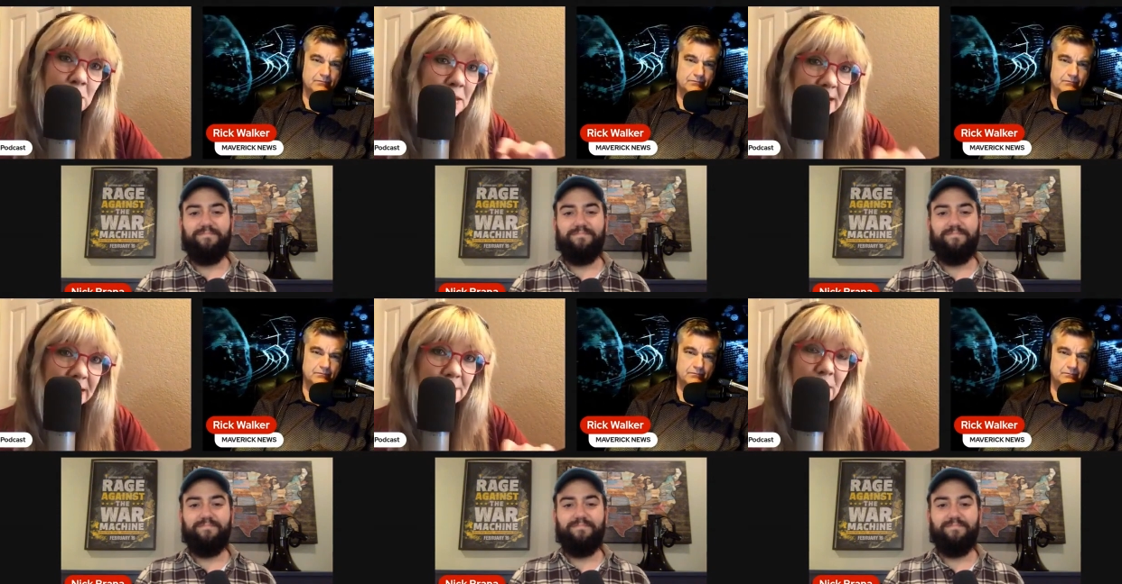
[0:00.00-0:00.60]

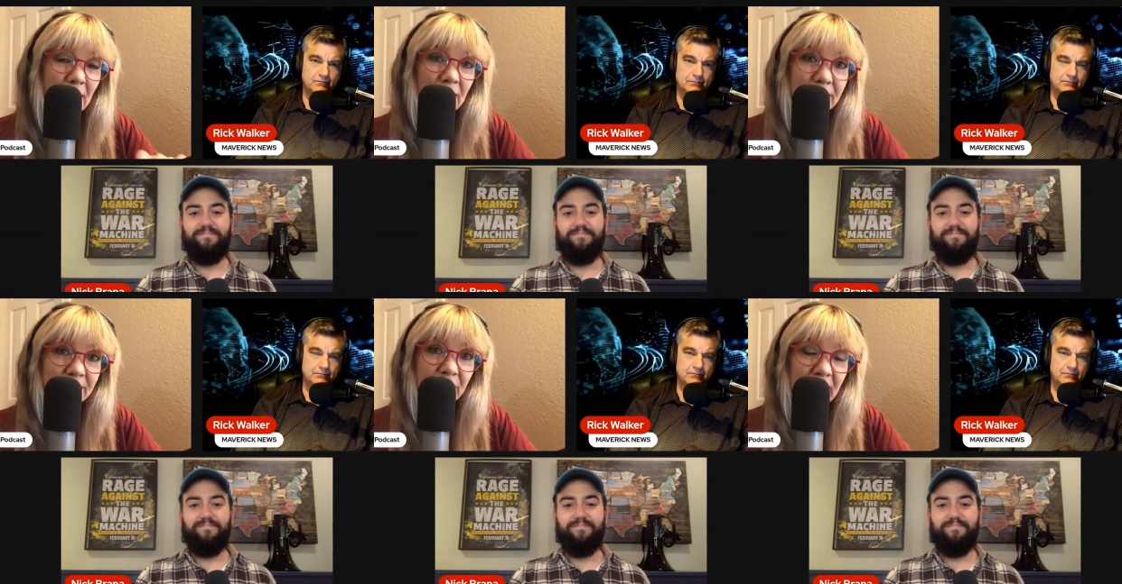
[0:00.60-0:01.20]
Speaker 1: really
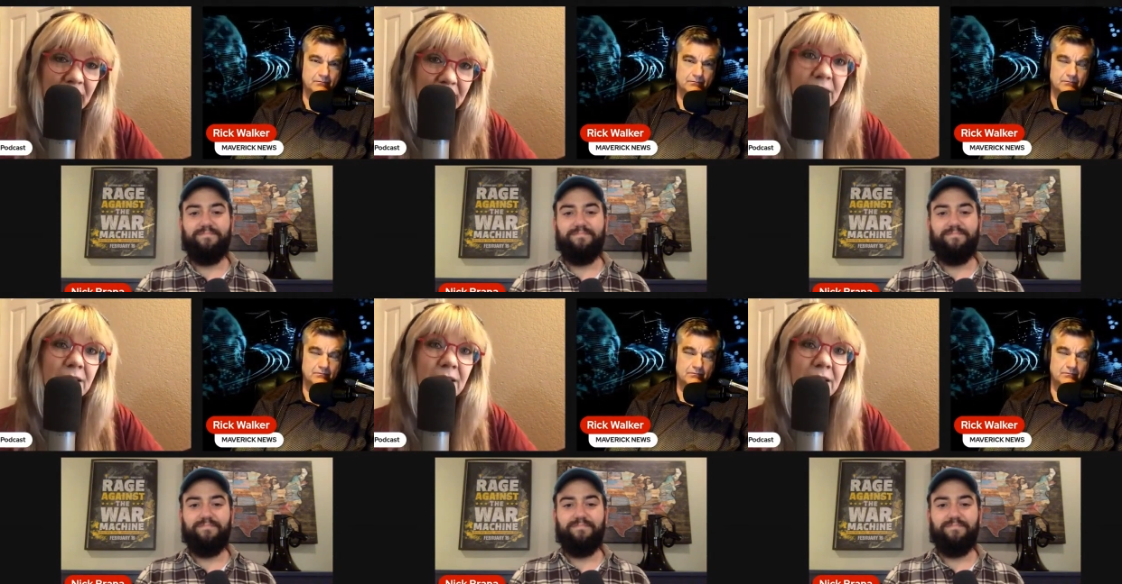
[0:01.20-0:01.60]
behind that.